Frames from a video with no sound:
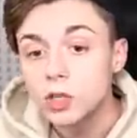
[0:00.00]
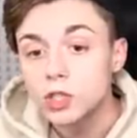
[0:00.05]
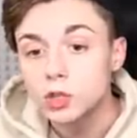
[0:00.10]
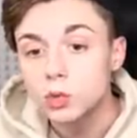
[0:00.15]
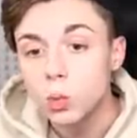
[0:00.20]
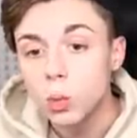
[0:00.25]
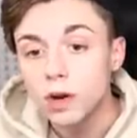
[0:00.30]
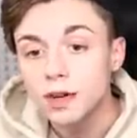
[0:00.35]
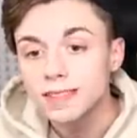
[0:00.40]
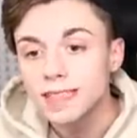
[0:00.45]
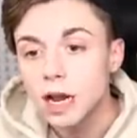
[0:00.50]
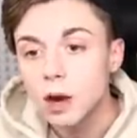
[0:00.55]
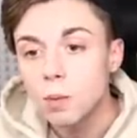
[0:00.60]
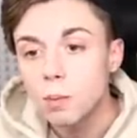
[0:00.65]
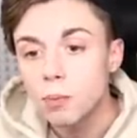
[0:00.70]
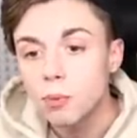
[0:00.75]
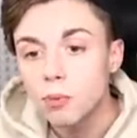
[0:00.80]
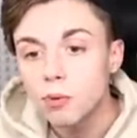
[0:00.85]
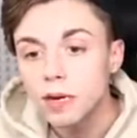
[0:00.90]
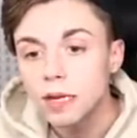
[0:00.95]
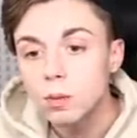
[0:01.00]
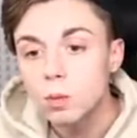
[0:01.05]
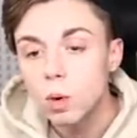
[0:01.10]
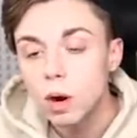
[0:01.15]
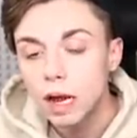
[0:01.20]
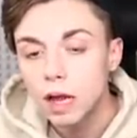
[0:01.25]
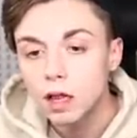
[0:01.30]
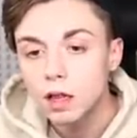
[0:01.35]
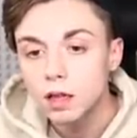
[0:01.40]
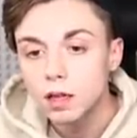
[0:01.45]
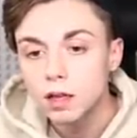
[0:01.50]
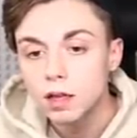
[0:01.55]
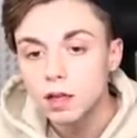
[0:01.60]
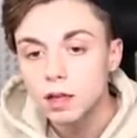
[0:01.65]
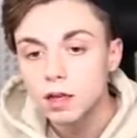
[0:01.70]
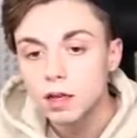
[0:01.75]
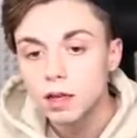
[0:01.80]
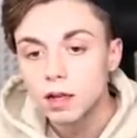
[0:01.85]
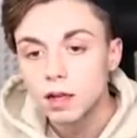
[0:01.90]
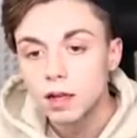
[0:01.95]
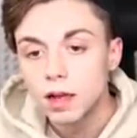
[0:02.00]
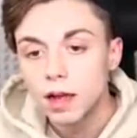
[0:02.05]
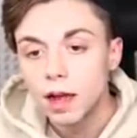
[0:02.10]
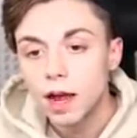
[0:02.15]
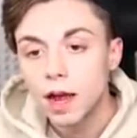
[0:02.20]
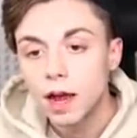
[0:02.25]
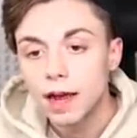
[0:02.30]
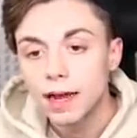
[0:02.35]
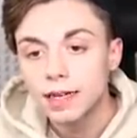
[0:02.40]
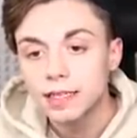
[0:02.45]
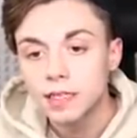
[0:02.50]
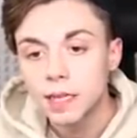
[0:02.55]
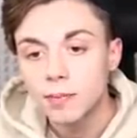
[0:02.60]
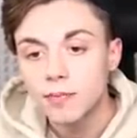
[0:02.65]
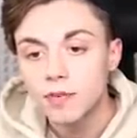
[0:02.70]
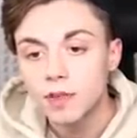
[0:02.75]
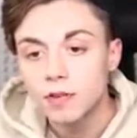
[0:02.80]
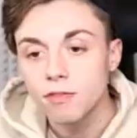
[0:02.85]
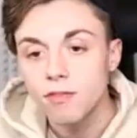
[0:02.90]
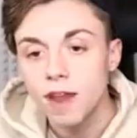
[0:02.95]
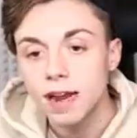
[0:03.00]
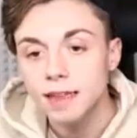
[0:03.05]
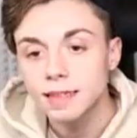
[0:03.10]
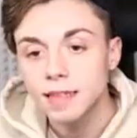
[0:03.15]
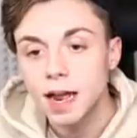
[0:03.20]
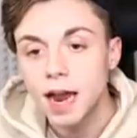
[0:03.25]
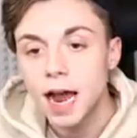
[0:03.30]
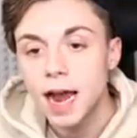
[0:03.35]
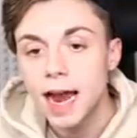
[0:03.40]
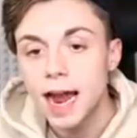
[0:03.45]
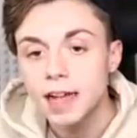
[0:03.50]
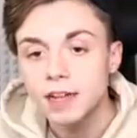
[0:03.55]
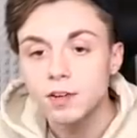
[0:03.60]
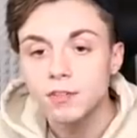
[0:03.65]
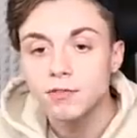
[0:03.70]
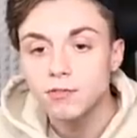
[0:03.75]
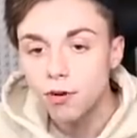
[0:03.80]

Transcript: which worked out pretty well, except for the fact that I had to